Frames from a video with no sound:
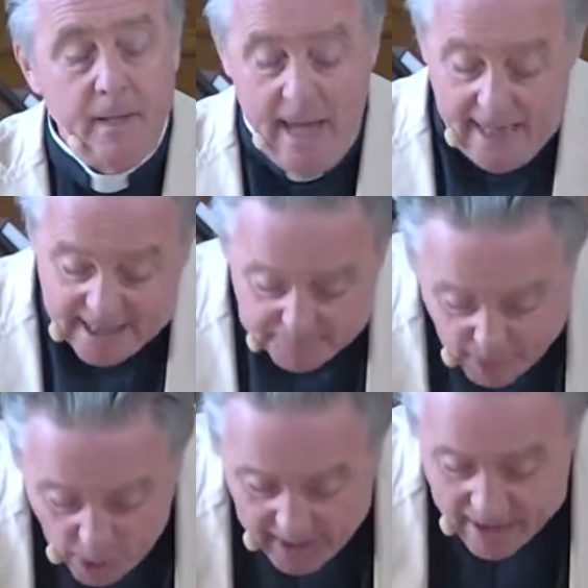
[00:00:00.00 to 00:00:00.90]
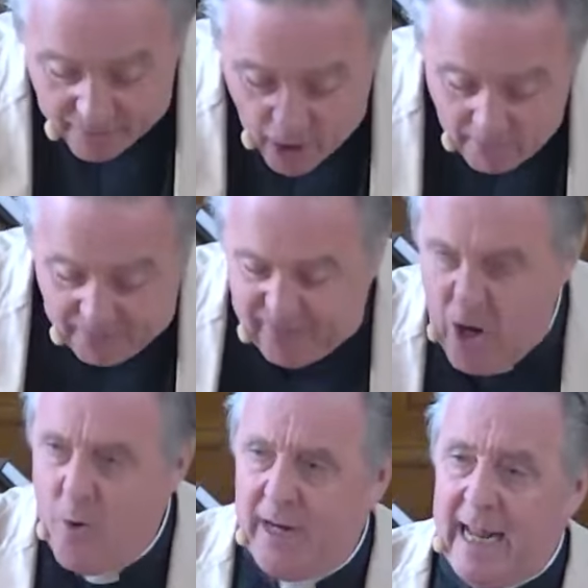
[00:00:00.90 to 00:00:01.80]
He spoke and wrote
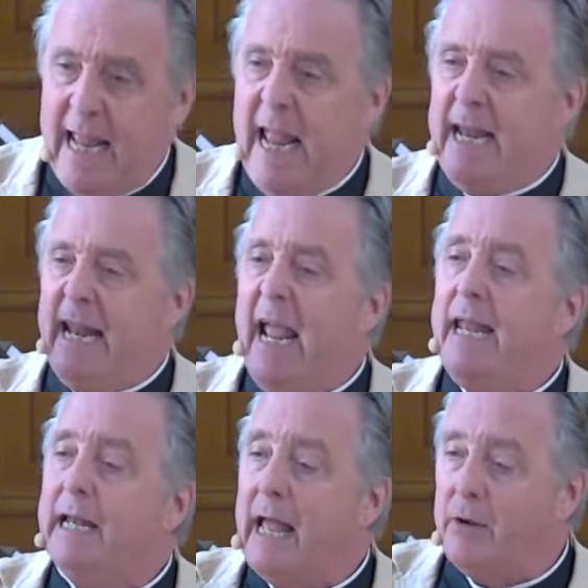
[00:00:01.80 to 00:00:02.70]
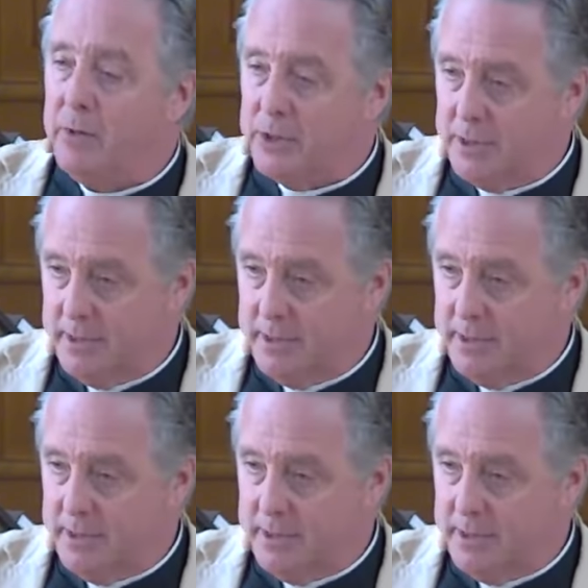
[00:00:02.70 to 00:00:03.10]
fluently in 8 languages.